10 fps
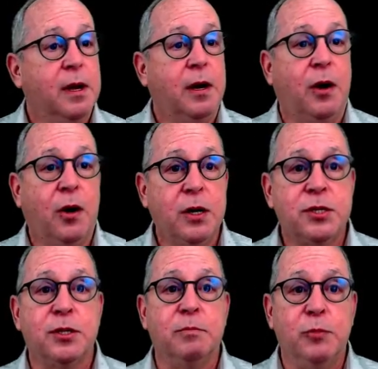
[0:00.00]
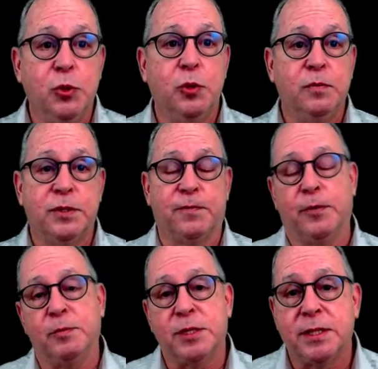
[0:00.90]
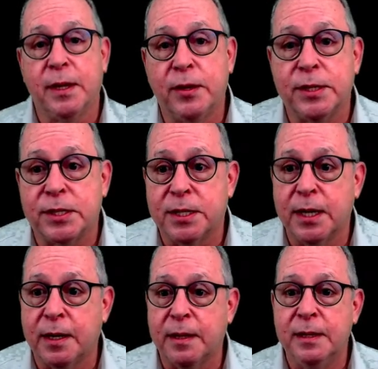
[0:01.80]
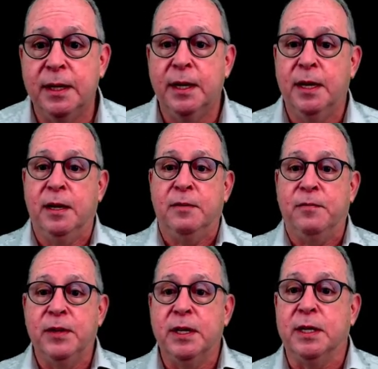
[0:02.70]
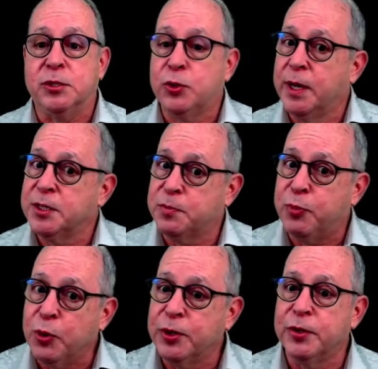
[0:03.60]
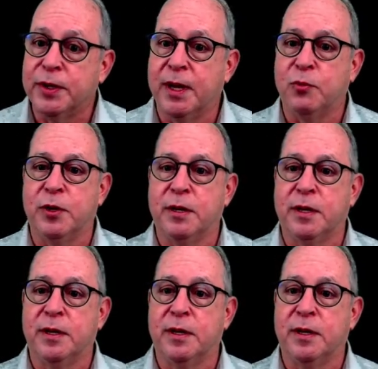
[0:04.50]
Auxin moves from cell to cell via a transporter network.